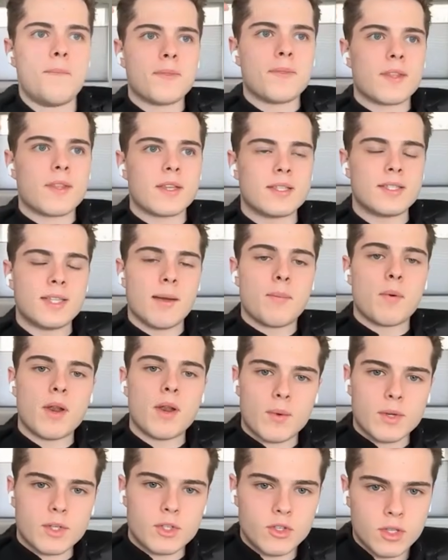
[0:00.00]
Step one, I
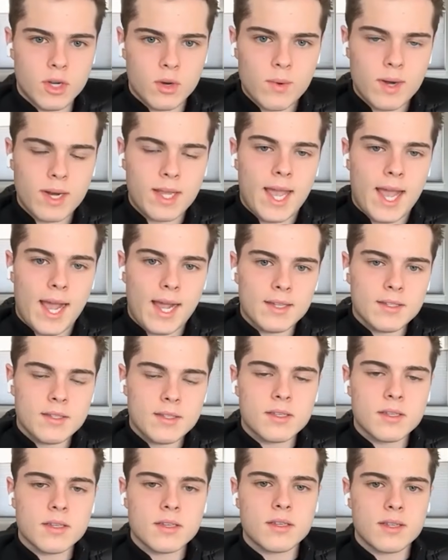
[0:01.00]
want you to start running
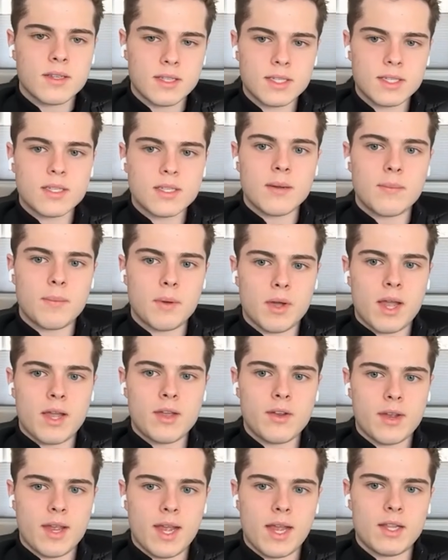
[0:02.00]
ads. This is going to book out
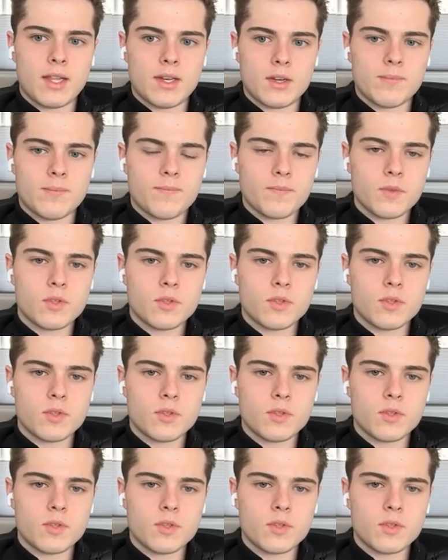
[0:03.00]
your calendar.